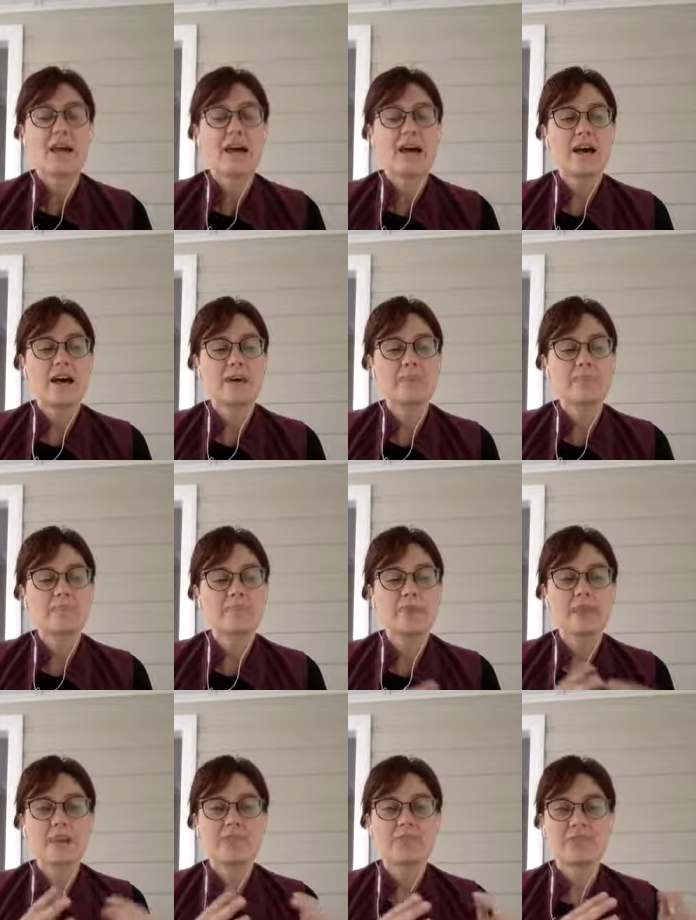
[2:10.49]
um,
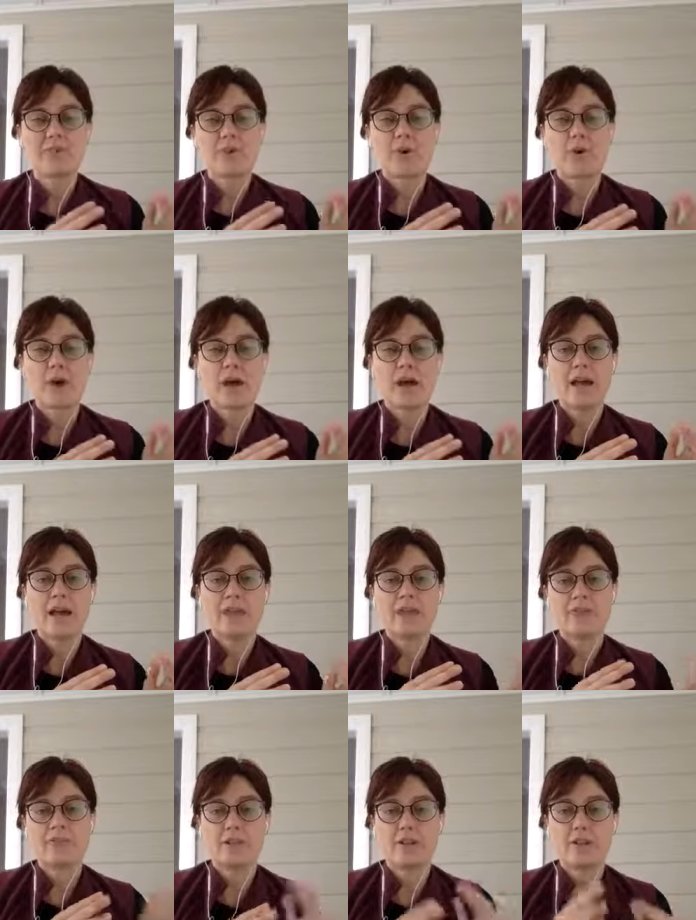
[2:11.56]
for
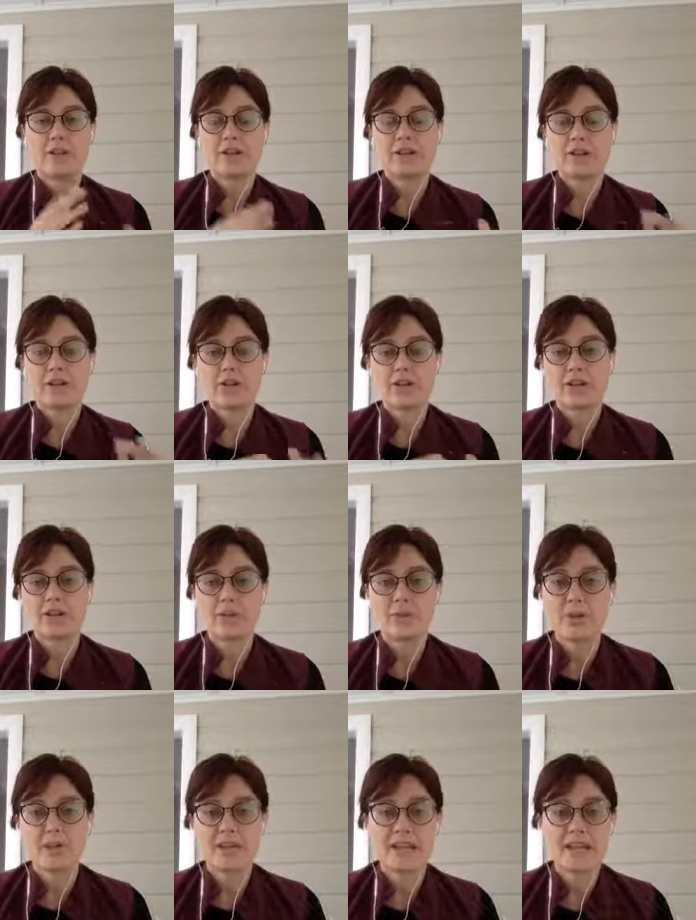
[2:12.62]
for you know
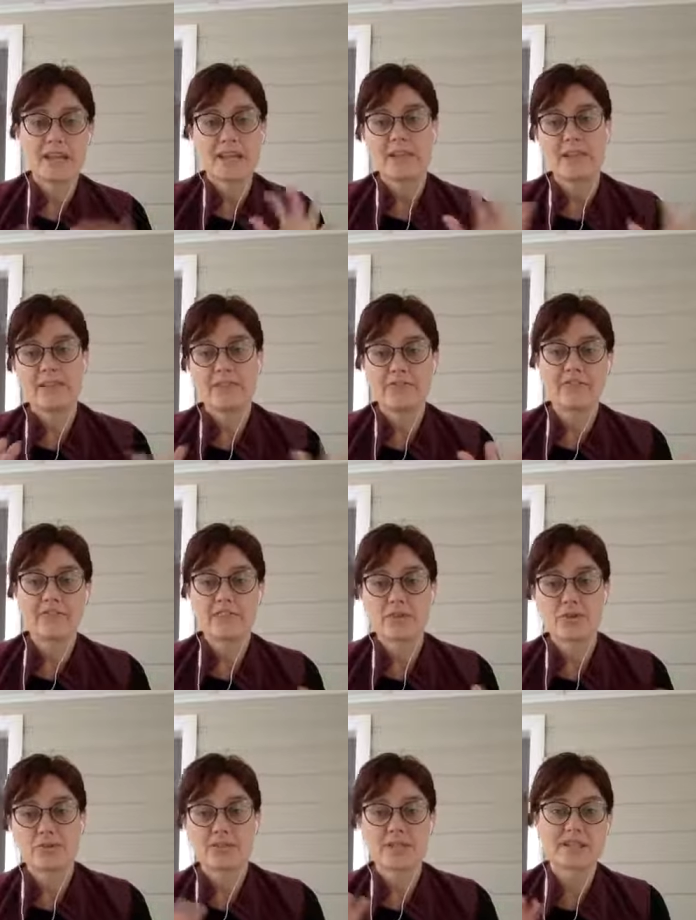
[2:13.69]
community
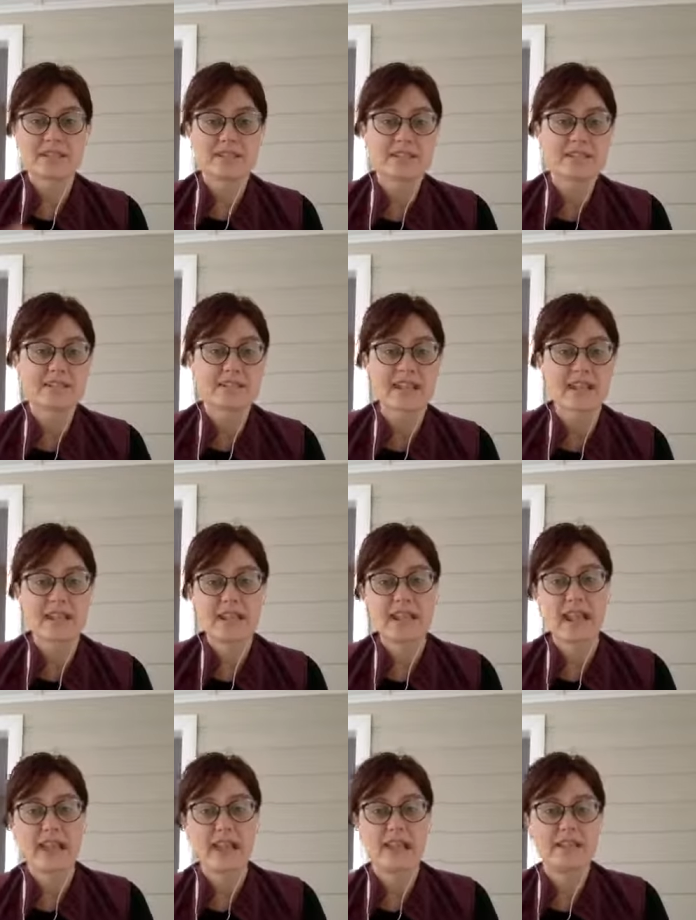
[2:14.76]
physical
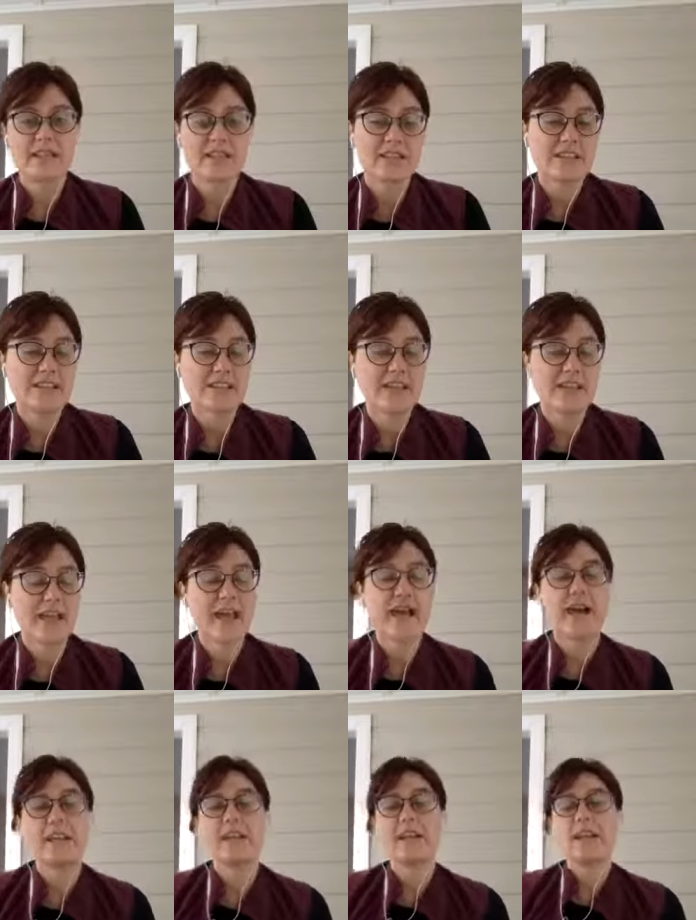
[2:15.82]
distancing and things like
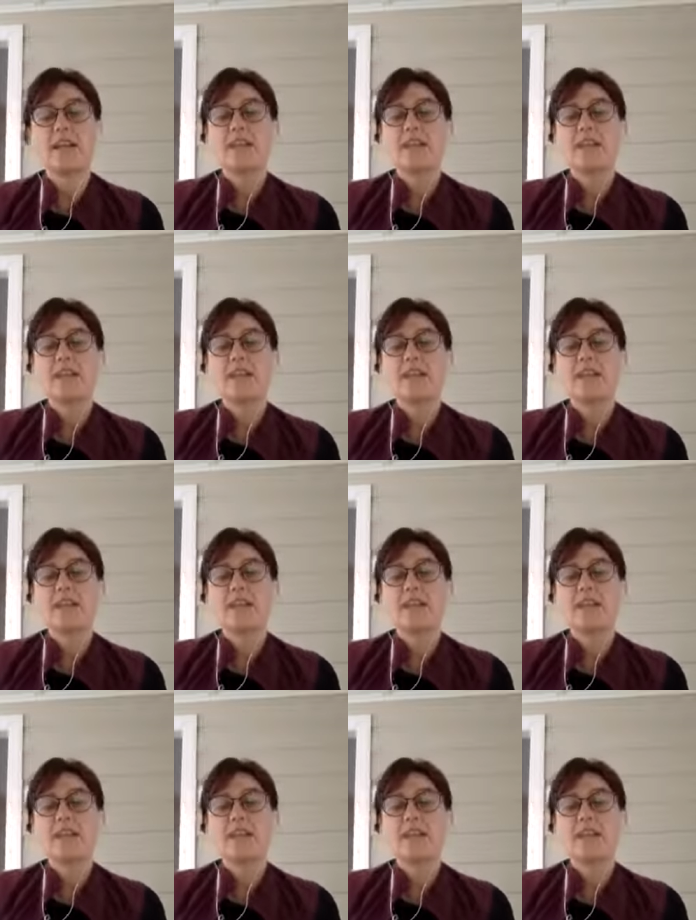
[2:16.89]
that,